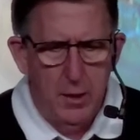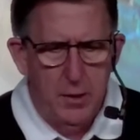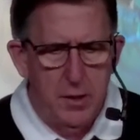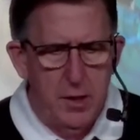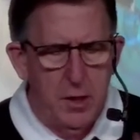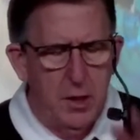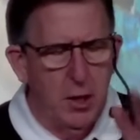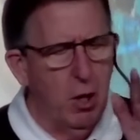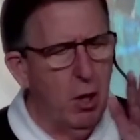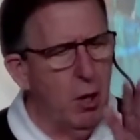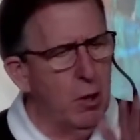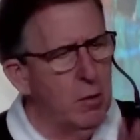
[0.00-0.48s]

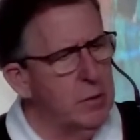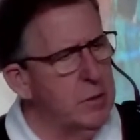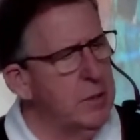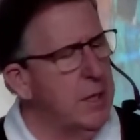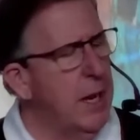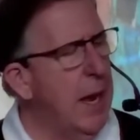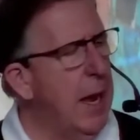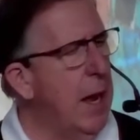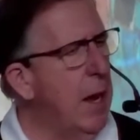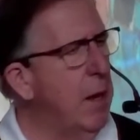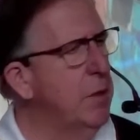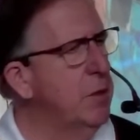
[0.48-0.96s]
to go
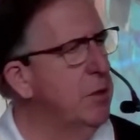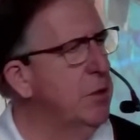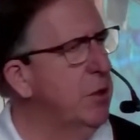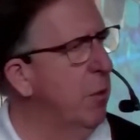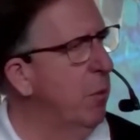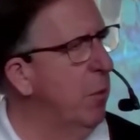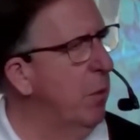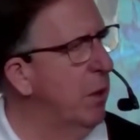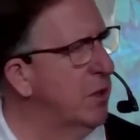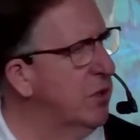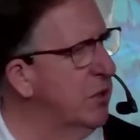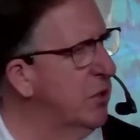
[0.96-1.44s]
down
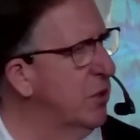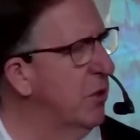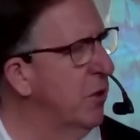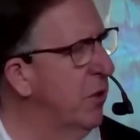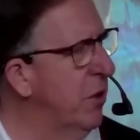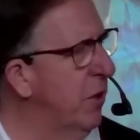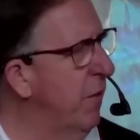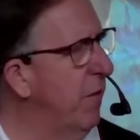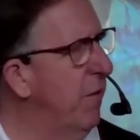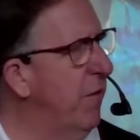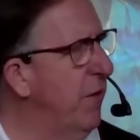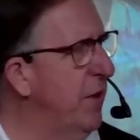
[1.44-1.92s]
to what
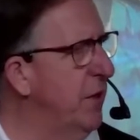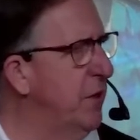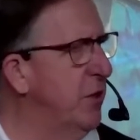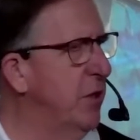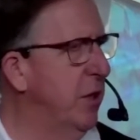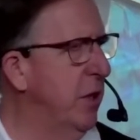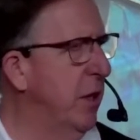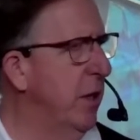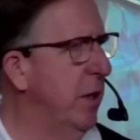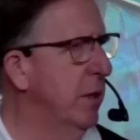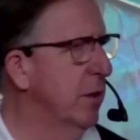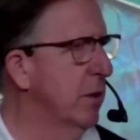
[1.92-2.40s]
their
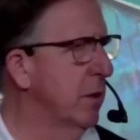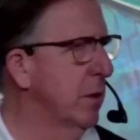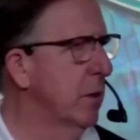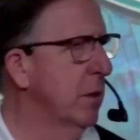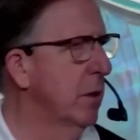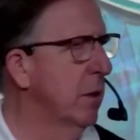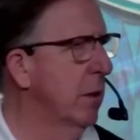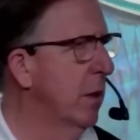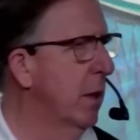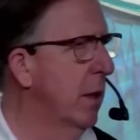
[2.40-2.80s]
vision is.